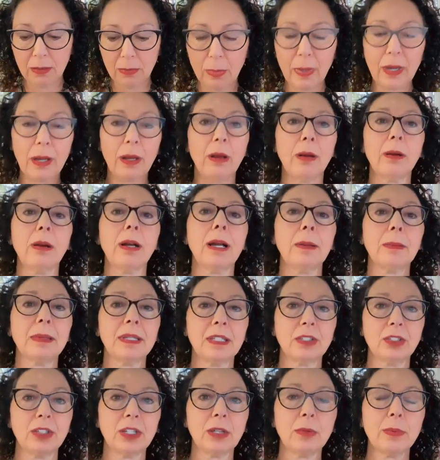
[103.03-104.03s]
Well, I'm
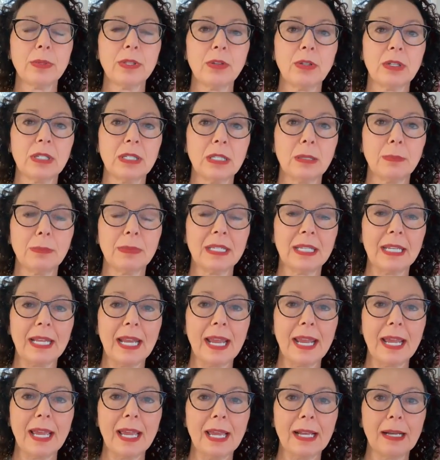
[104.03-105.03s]
going to share with you a tip
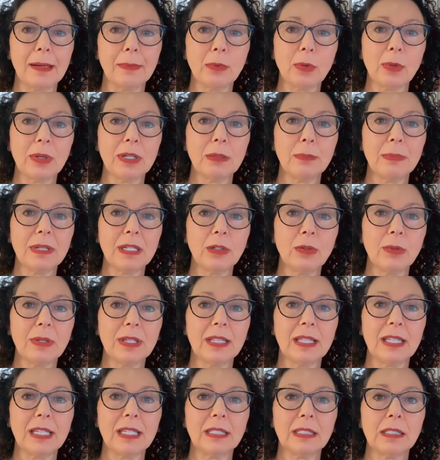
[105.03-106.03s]
today, and I'm going to be
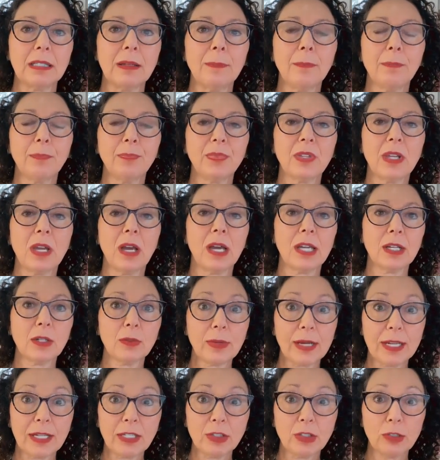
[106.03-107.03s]
doing this on
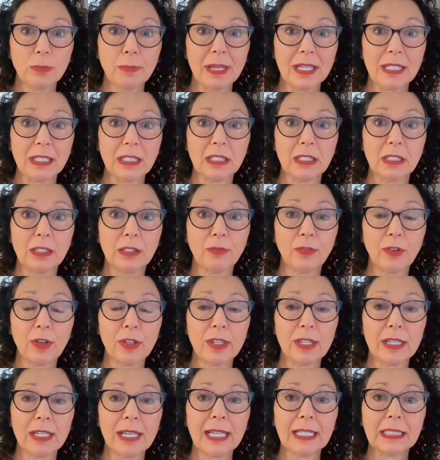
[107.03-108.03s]
a regular basis for
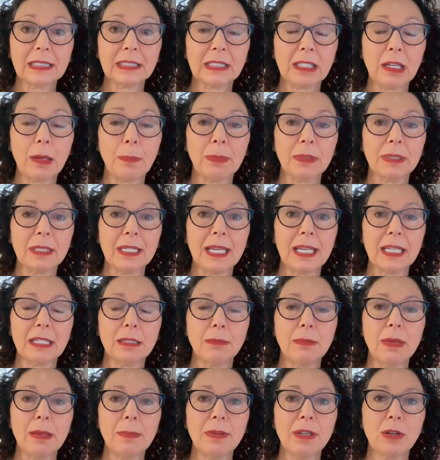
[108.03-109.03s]
the next couple
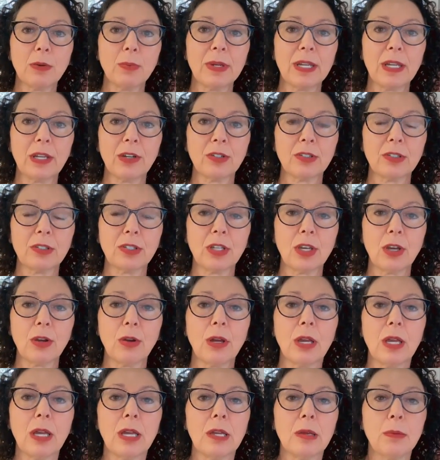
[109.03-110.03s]
days, maybe a week or
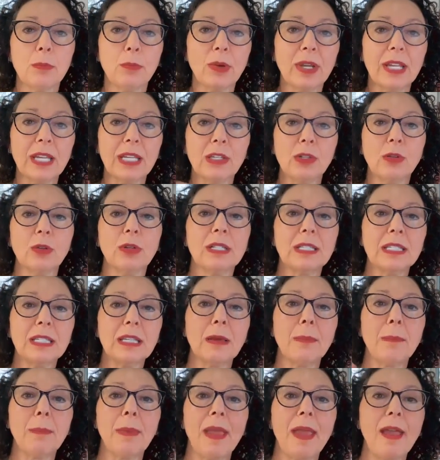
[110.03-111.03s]
so, bringing you a
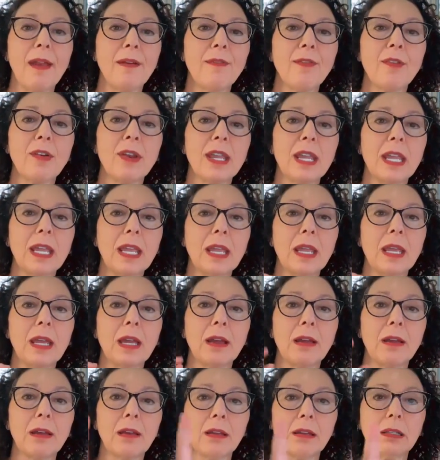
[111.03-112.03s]
tip every
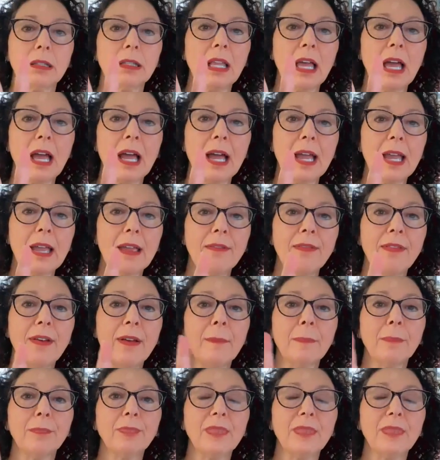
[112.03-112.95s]
live.